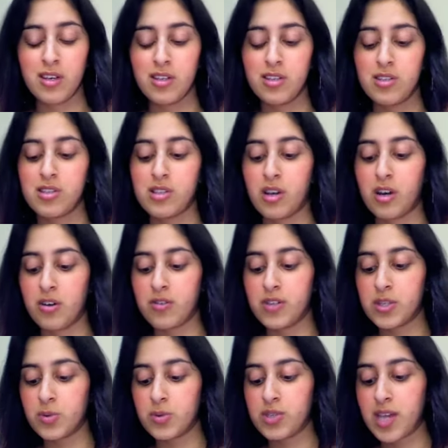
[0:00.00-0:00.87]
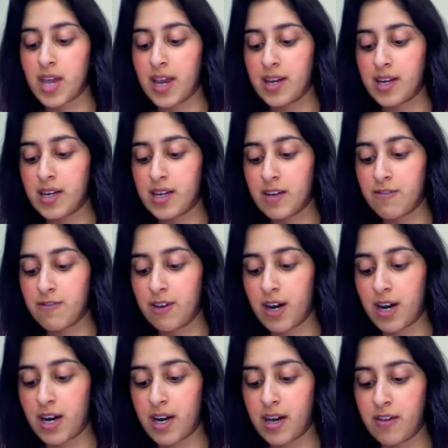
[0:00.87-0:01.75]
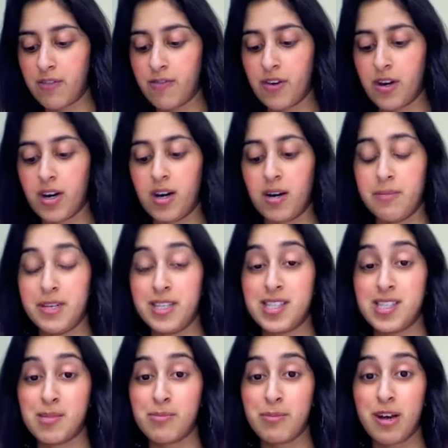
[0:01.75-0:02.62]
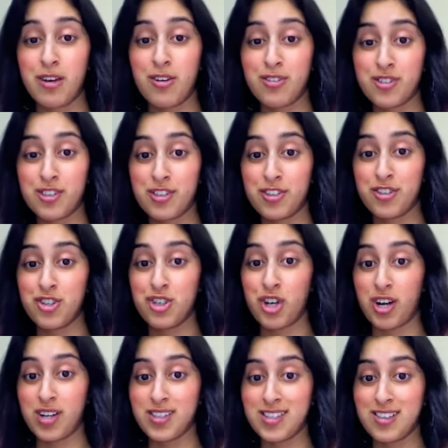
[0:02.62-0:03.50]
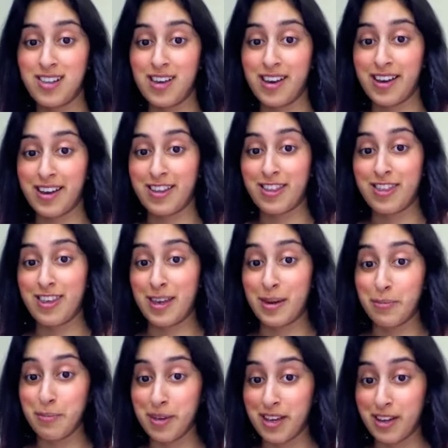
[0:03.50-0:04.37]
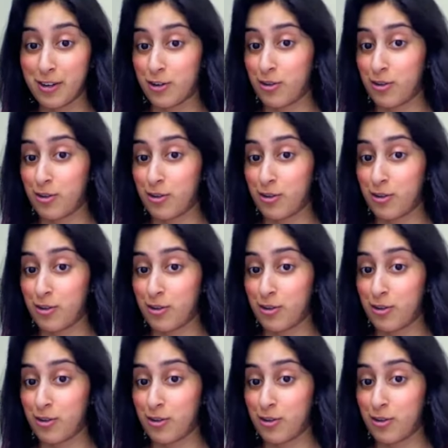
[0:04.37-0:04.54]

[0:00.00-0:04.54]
So this was $8.95. It smells just like Thin Mint